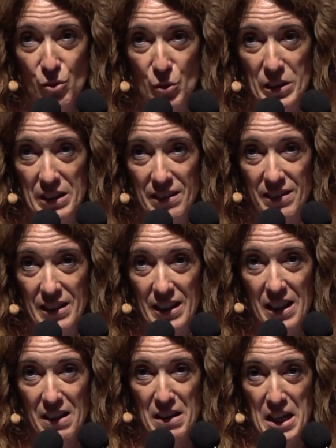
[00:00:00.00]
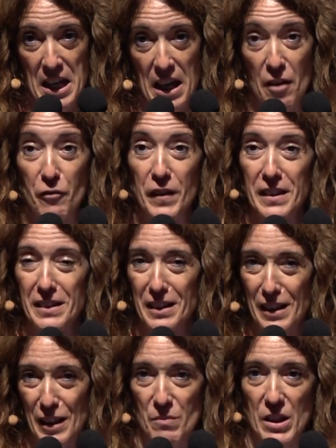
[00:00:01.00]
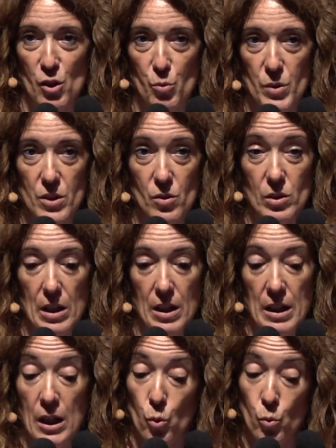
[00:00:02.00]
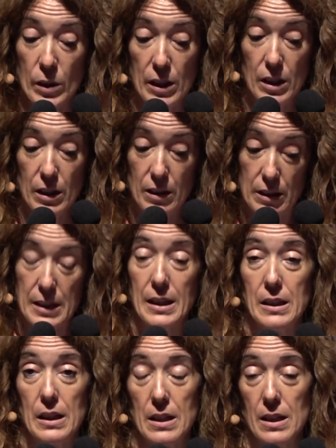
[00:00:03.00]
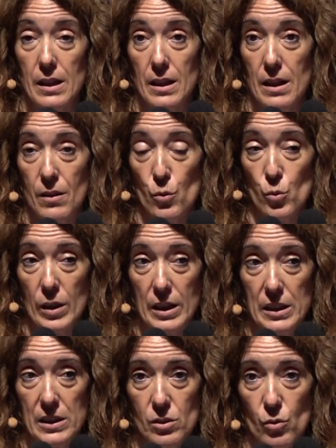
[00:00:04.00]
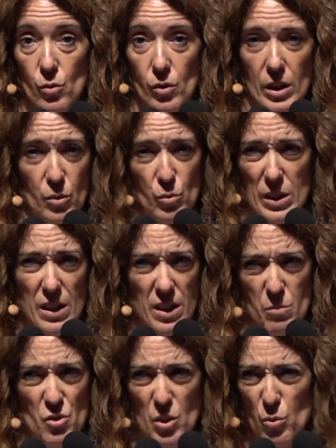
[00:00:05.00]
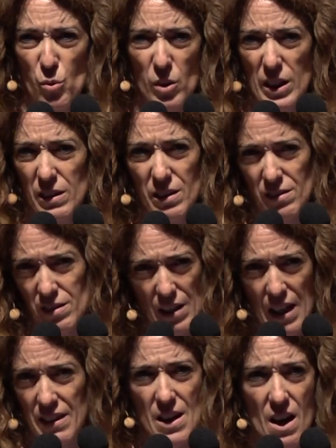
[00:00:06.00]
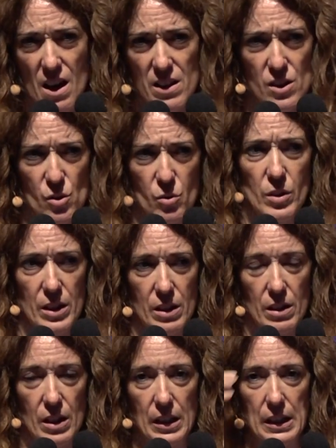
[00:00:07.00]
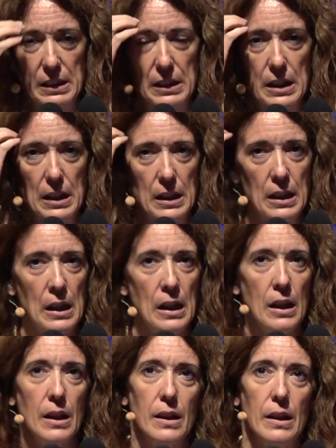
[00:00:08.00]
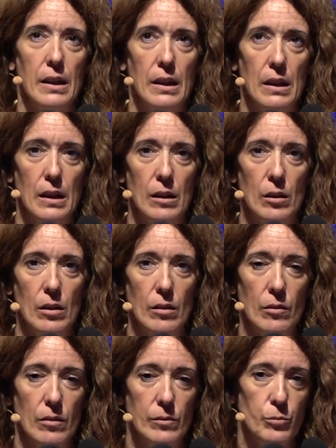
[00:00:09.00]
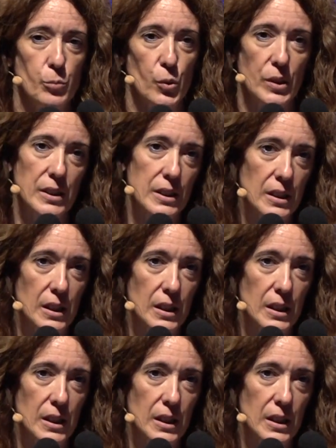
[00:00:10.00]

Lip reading: affect the gastrointestinal health. They affect the microbiota. A diet rich in sugar or using sweeteners every day